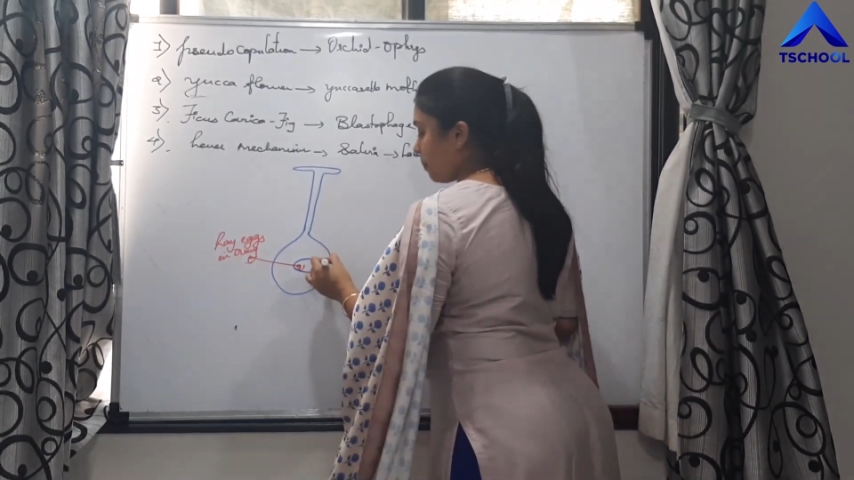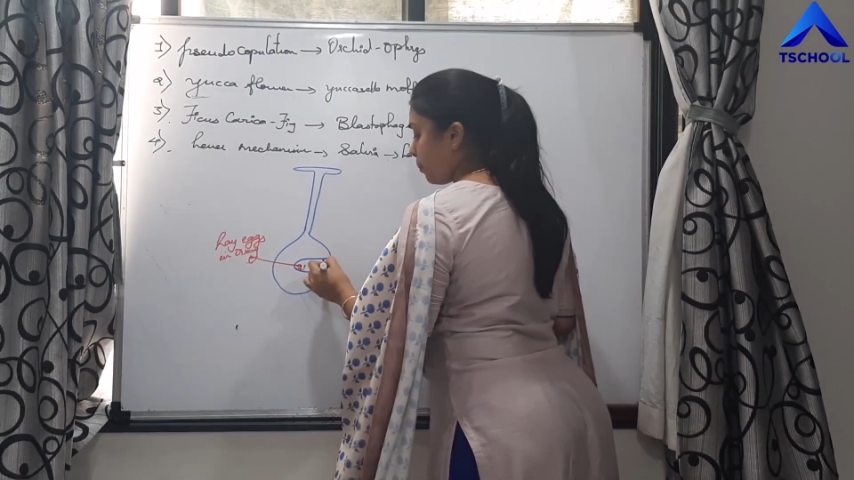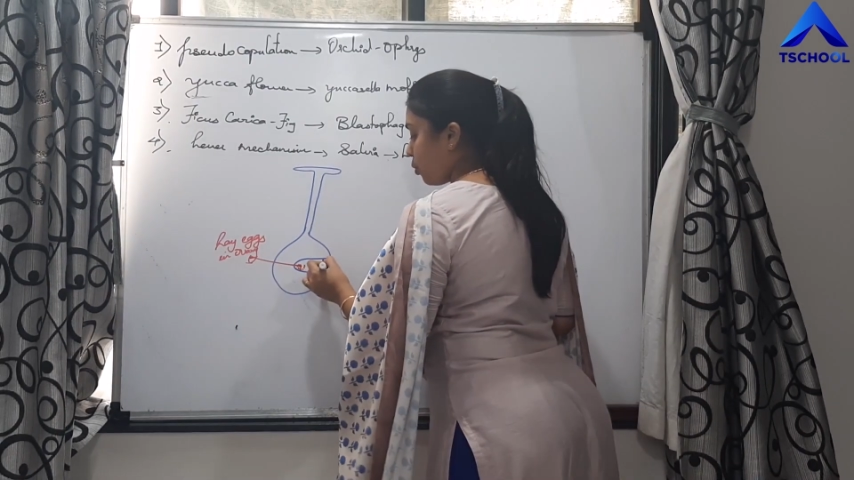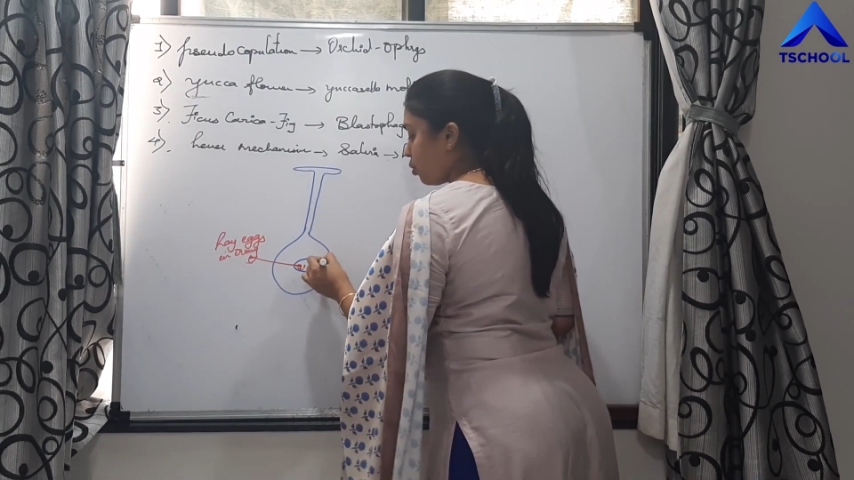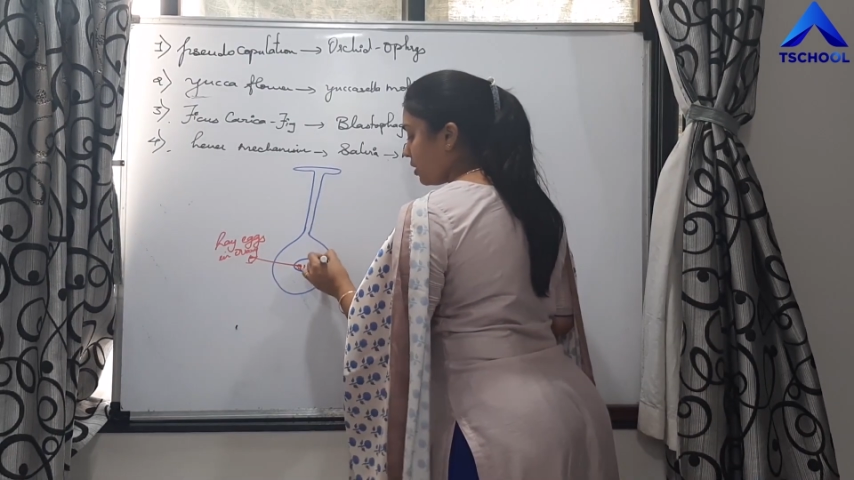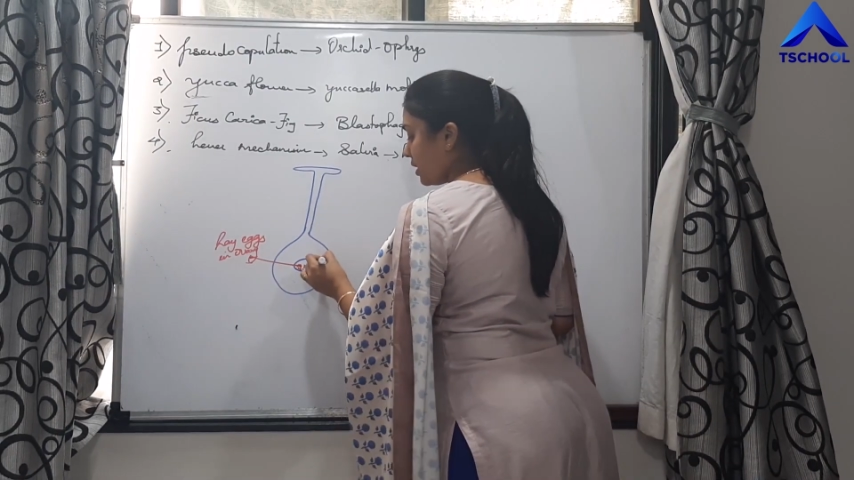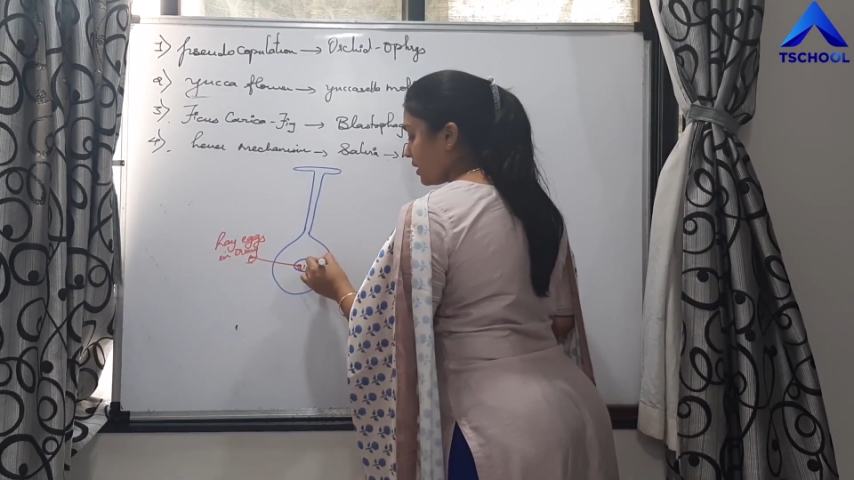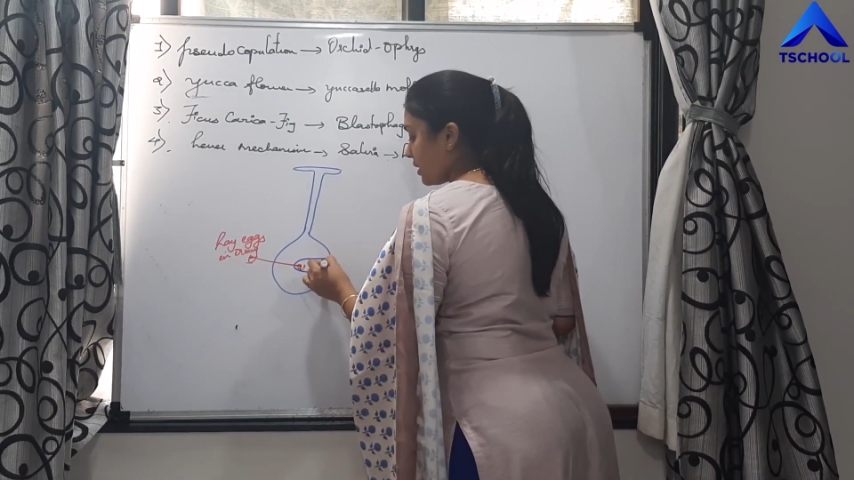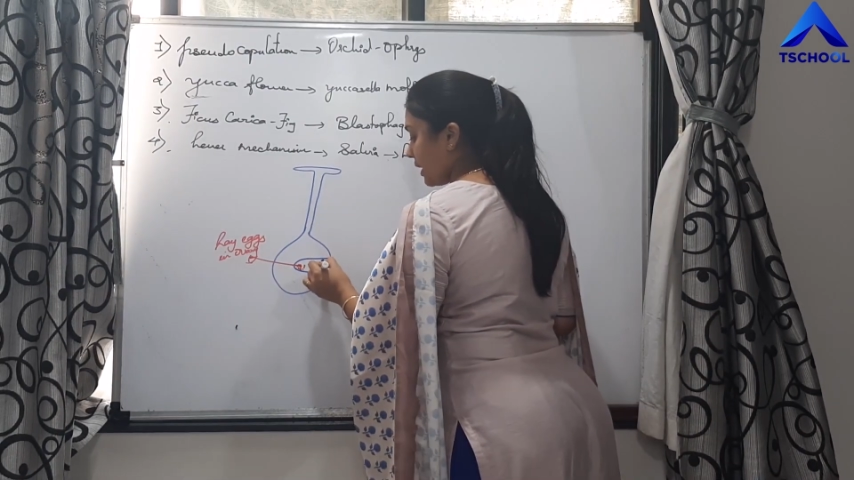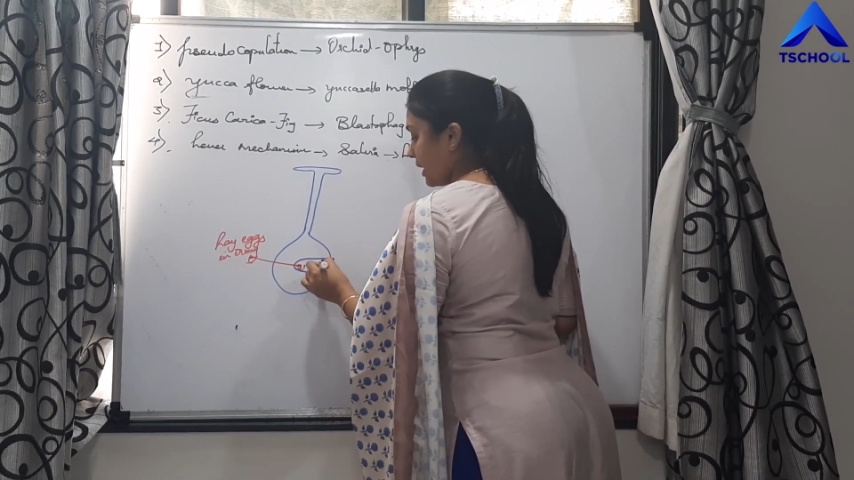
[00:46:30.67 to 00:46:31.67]
pollen
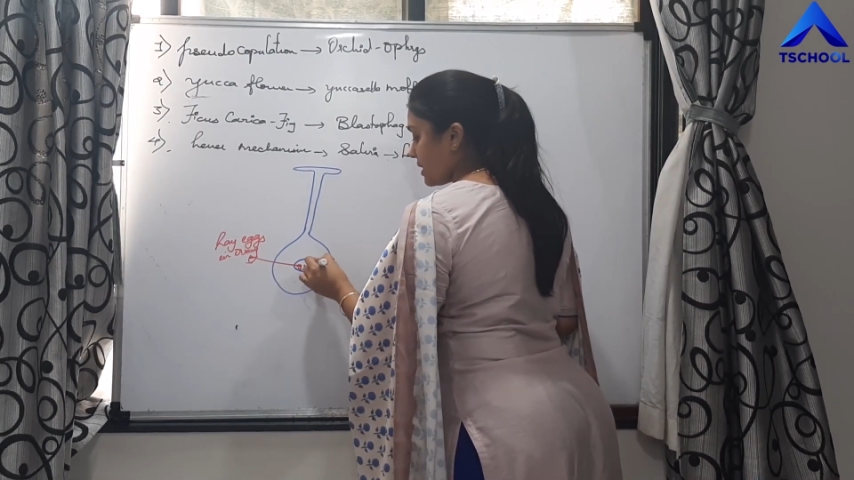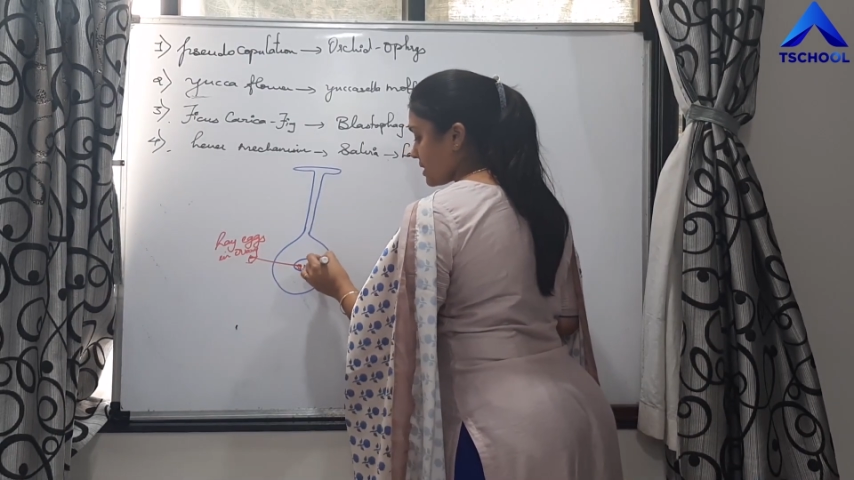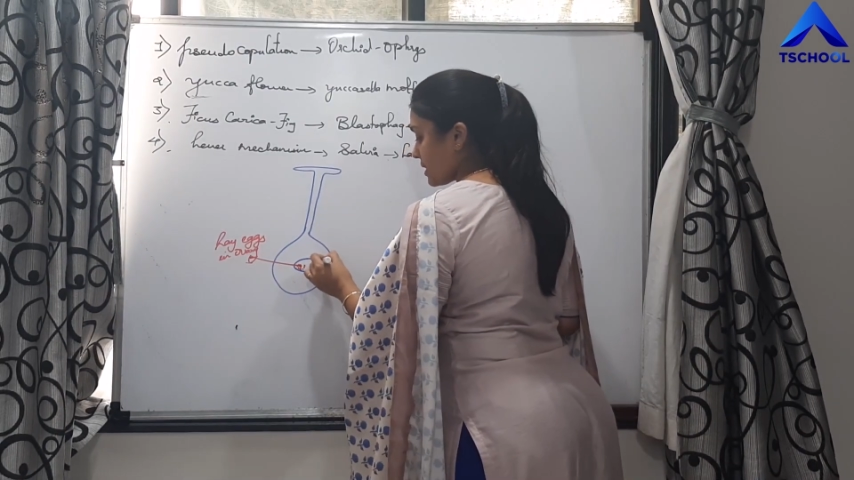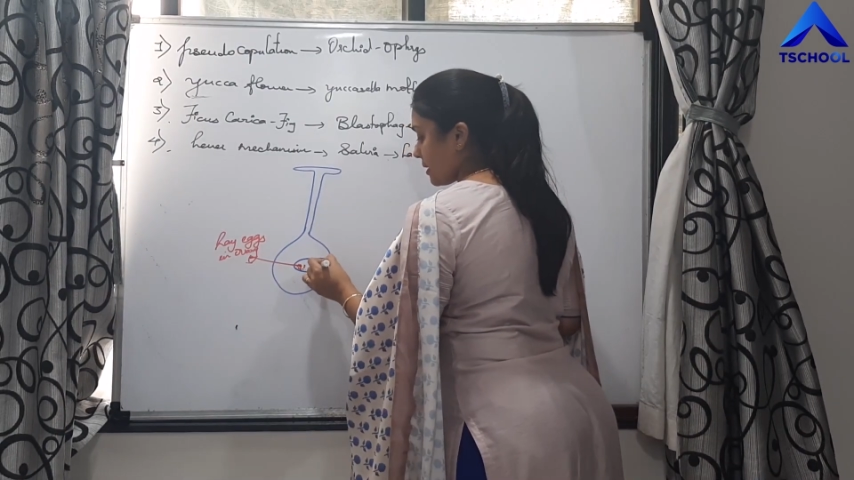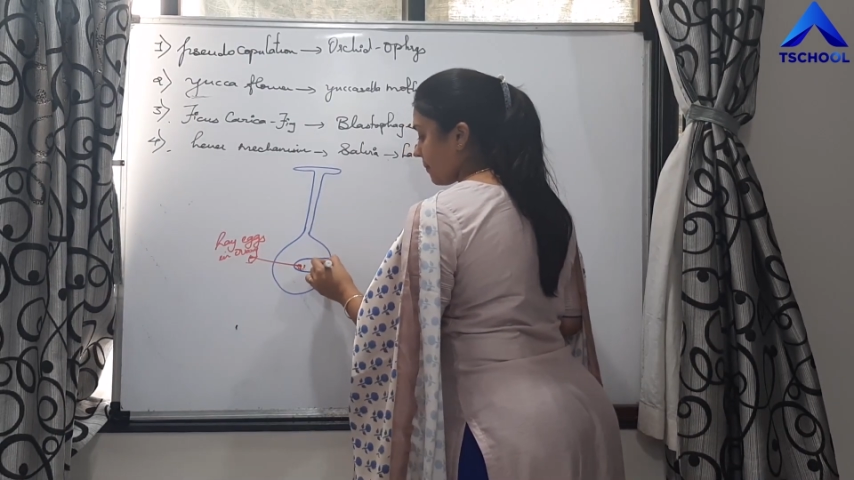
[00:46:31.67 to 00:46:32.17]
grains.